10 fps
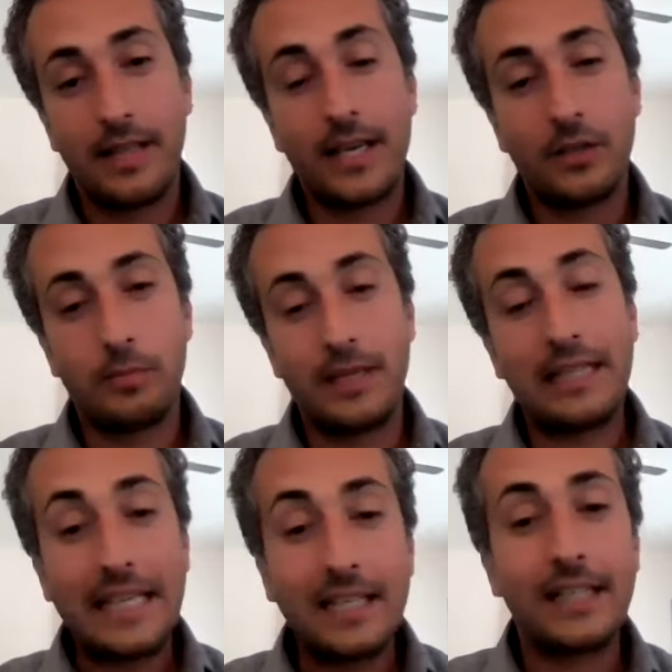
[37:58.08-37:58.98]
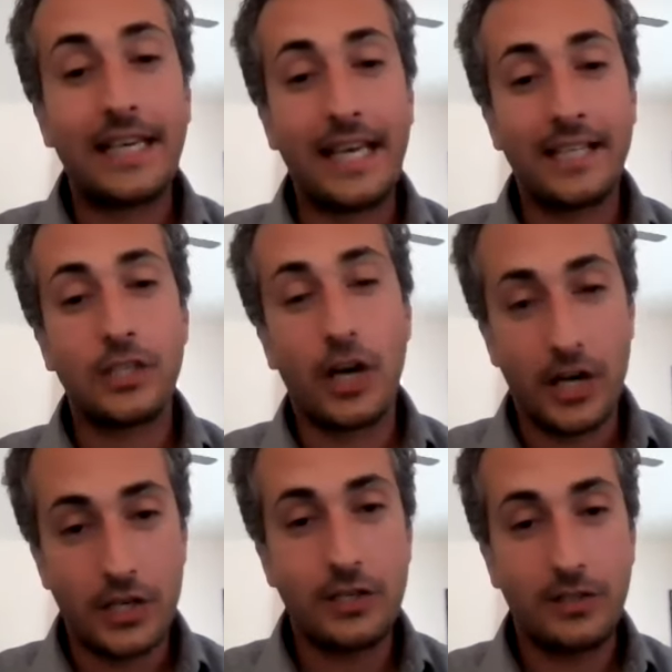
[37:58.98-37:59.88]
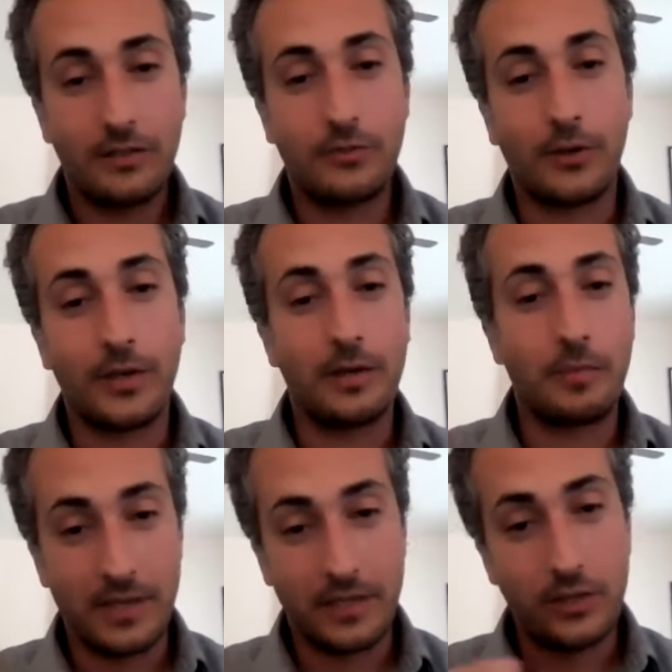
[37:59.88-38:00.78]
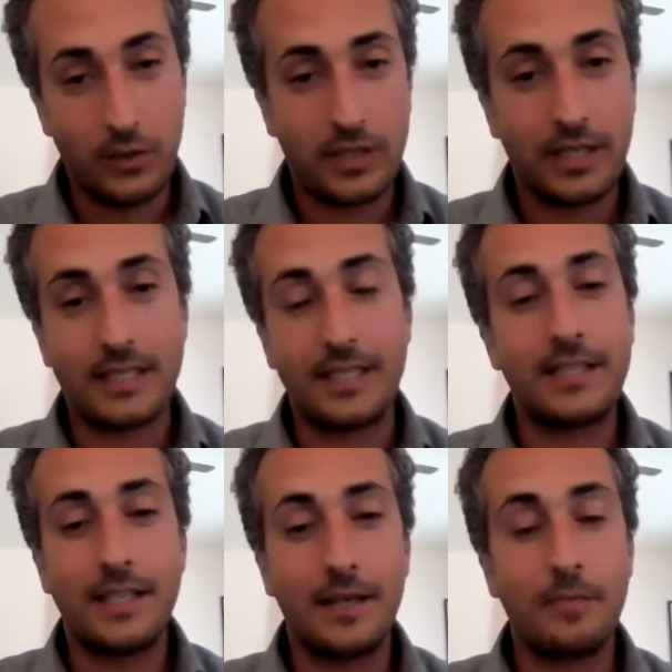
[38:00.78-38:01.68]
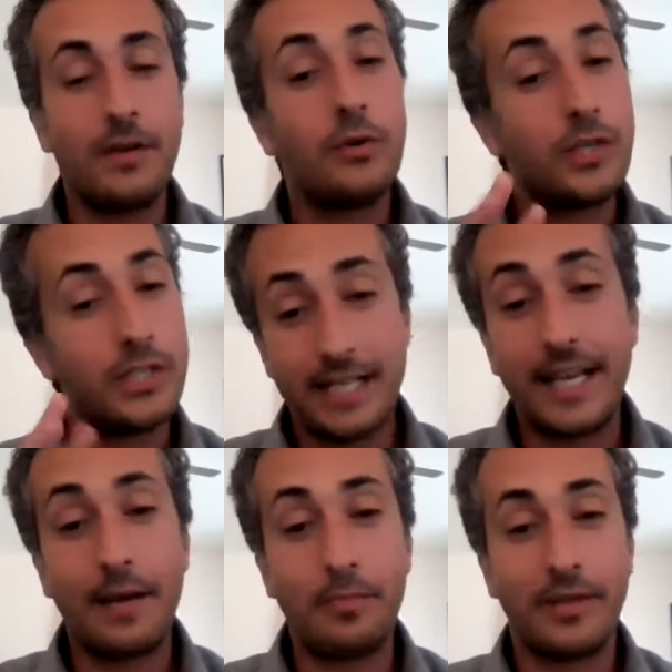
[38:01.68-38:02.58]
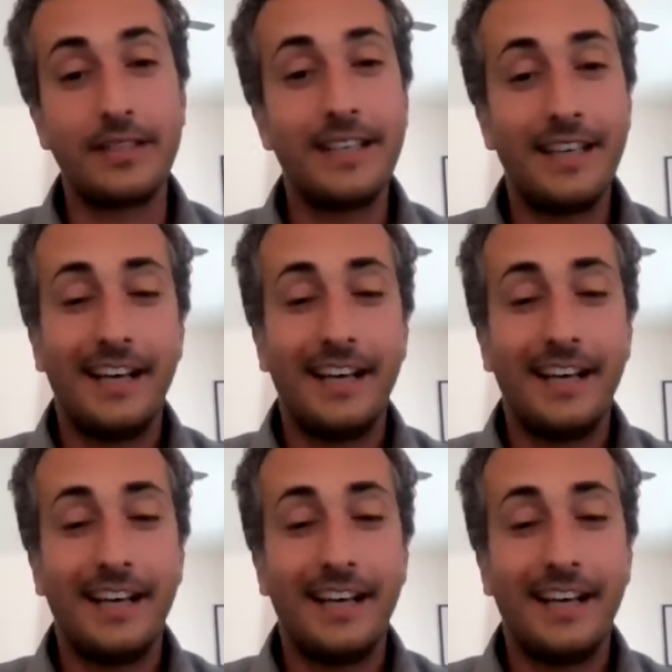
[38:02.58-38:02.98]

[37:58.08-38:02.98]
they could be legally charged for misusing the system, which has happened.